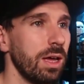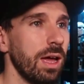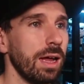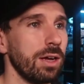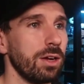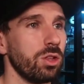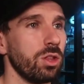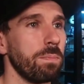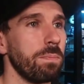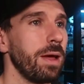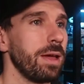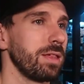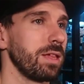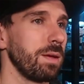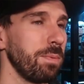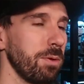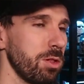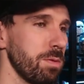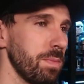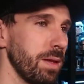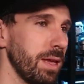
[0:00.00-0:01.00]
and do the best I
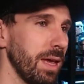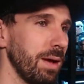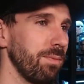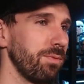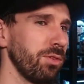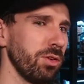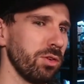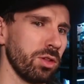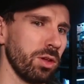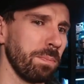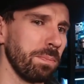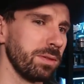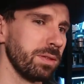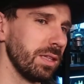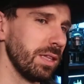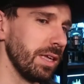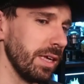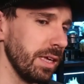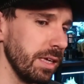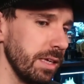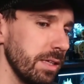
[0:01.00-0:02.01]
possibly can for you. So
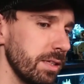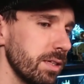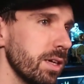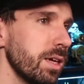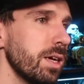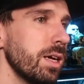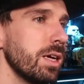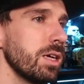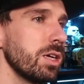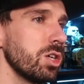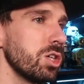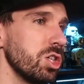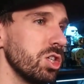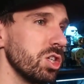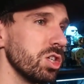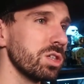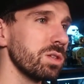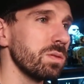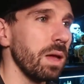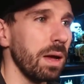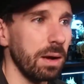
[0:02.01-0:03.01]
please, could you
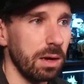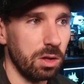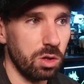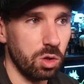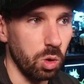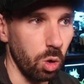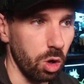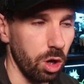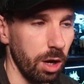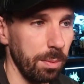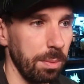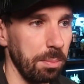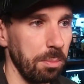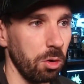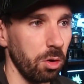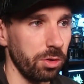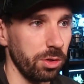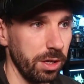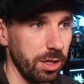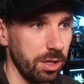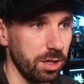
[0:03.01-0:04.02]
just talk a little bit
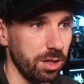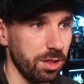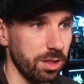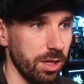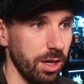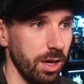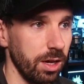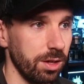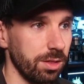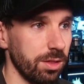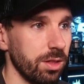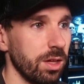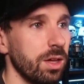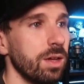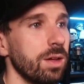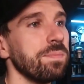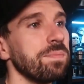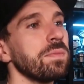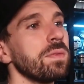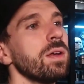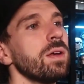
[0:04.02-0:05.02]
more on these concerns?
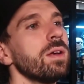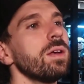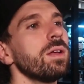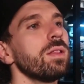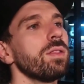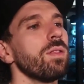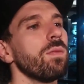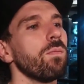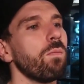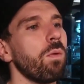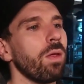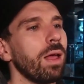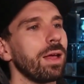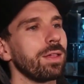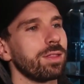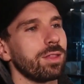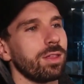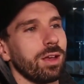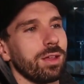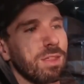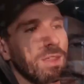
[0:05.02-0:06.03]
What that does